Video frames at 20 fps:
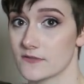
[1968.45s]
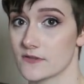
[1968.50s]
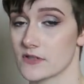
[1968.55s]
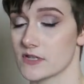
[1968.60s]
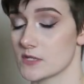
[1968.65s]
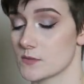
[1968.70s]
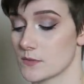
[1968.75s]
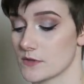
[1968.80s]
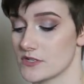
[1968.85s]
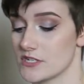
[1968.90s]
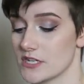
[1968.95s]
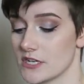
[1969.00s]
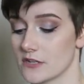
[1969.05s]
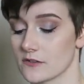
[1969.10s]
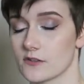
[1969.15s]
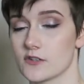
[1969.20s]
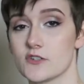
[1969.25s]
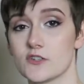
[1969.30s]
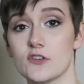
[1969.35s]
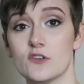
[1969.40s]
for this
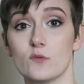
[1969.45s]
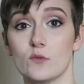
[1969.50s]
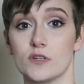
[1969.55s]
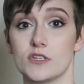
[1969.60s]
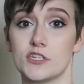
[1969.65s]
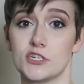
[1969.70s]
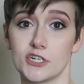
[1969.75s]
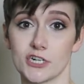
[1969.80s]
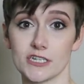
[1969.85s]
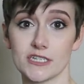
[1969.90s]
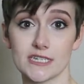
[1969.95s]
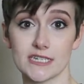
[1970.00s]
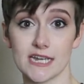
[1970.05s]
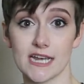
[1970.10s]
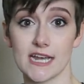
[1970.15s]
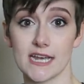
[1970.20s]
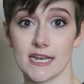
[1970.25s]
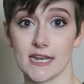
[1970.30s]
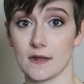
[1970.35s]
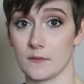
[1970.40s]
particular suit was just
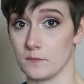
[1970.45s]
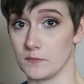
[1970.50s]
taking